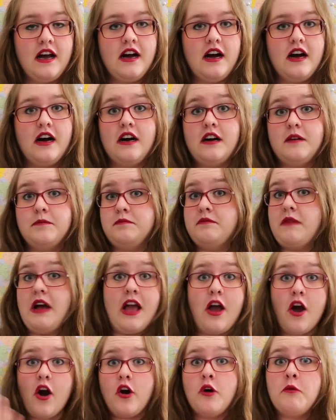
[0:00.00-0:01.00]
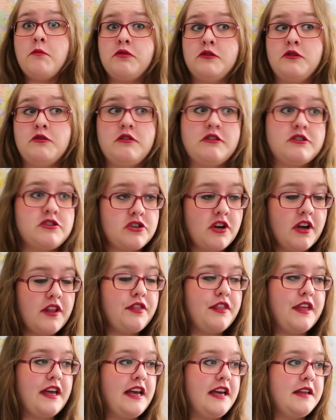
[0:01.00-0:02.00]
Um, I hope you
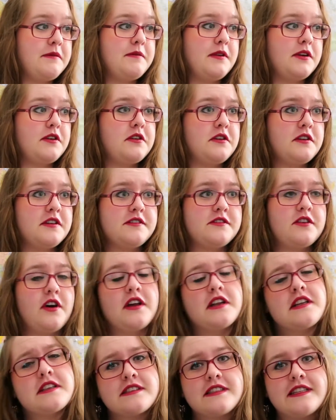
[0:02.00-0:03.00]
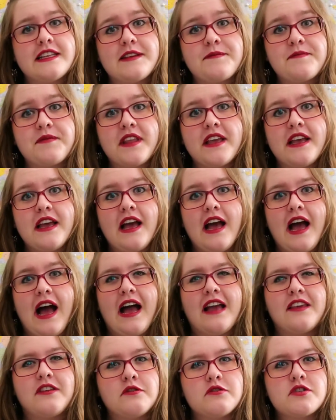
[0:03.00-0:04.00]
enjoyed that because honestly
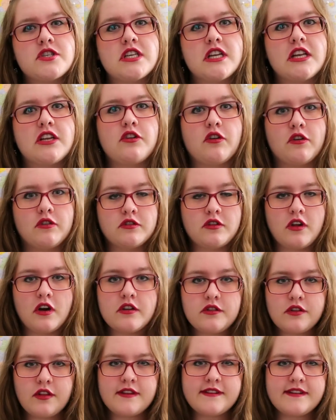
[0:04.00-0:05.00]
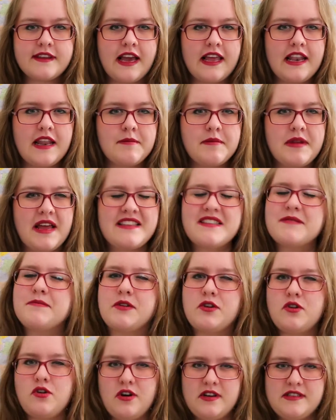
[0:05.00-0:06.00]
I usually don't go to the Skyline Plaza
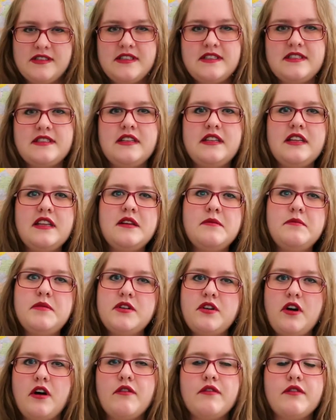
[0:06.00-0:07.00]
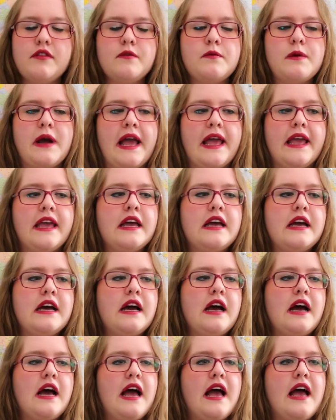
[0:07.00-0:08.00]
because it's a little bit off the way
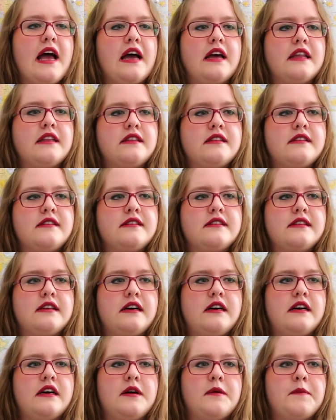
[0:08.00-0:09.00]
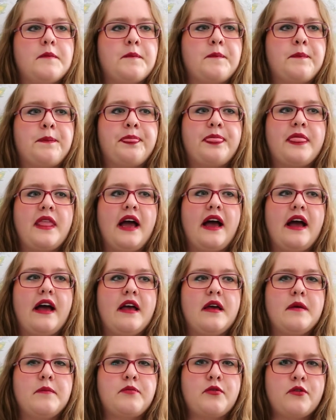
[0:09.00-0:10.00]
and um,
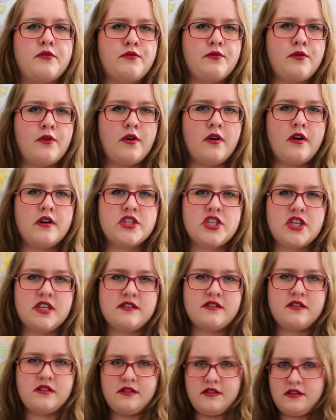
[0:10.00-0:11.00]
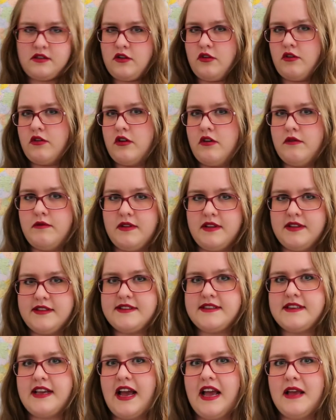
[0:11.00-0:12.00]
I prefer just going over the
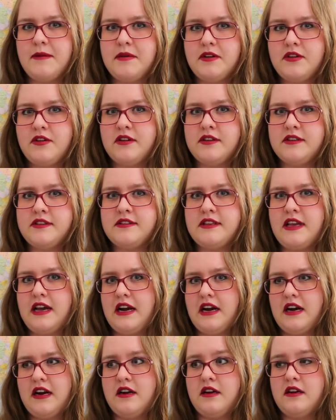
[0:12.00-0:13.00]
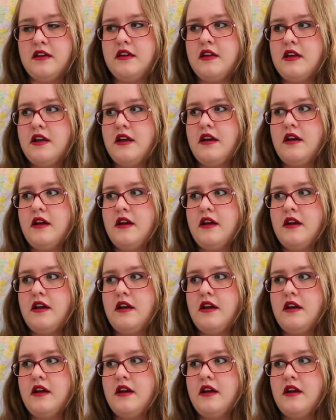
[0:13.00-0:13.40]
Zeil because there are